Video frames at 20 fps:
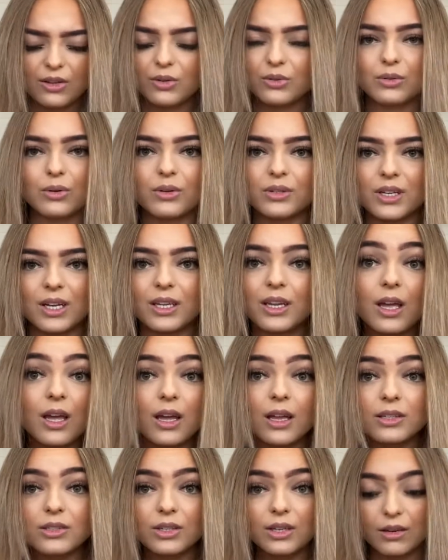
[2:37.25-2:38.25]
So I was like, yeah,
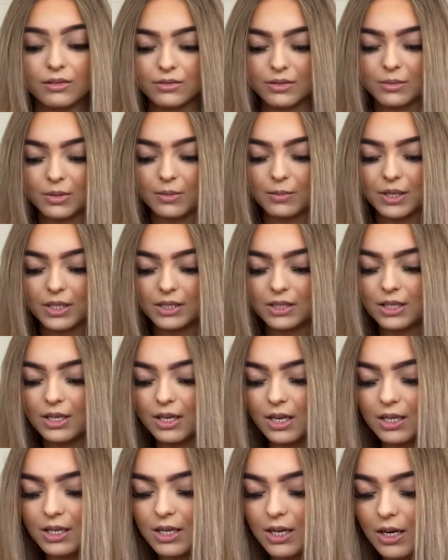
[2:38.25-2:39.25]
I took it from him and
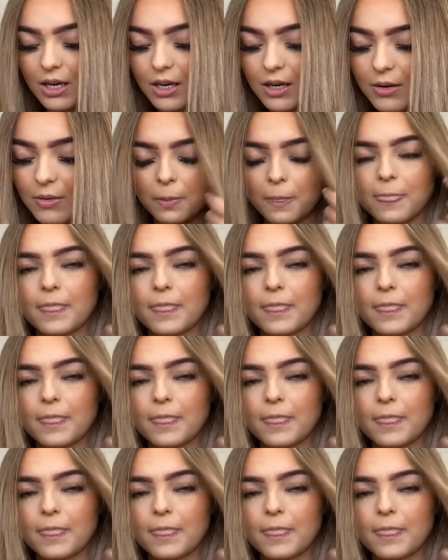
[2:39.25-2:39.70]
I did it.